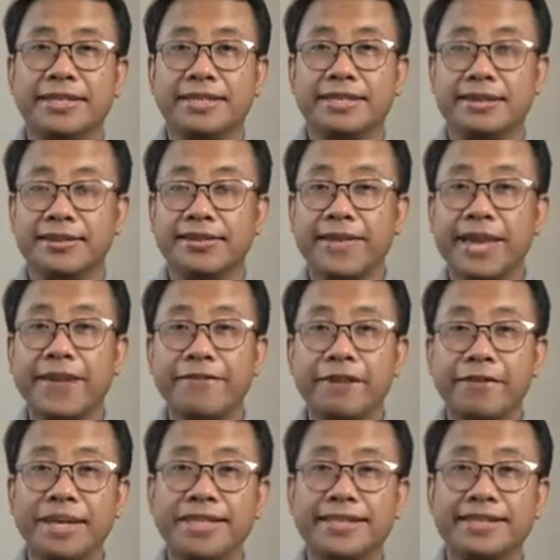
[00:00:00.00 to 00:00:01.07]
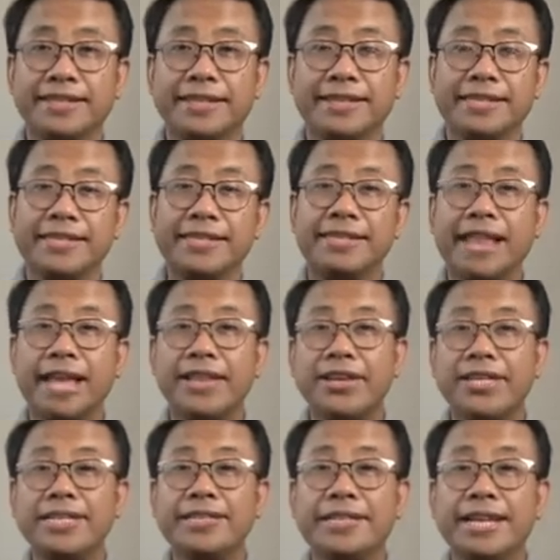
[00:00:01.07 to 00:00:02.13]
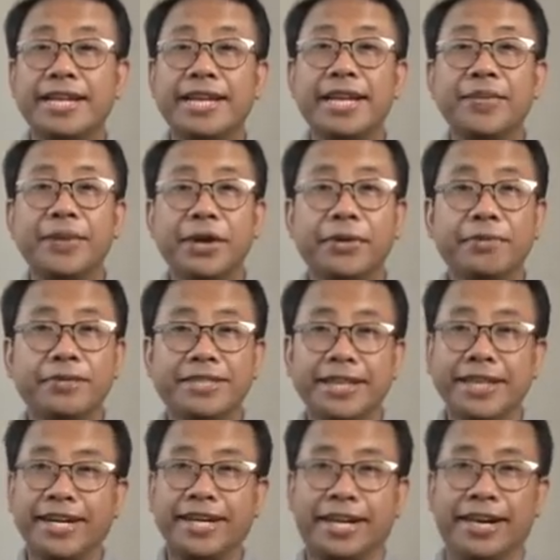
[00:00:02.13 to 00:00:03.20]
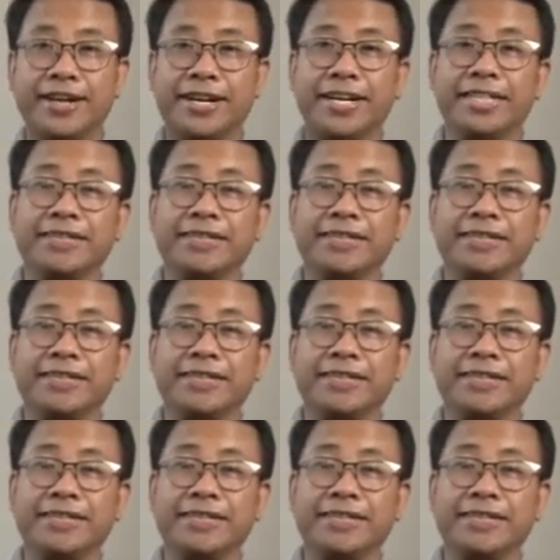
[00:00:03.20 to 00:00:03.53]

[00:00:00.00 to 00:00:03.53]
So thank you very much. This is Lando Assistant, and we hope to see you again in our next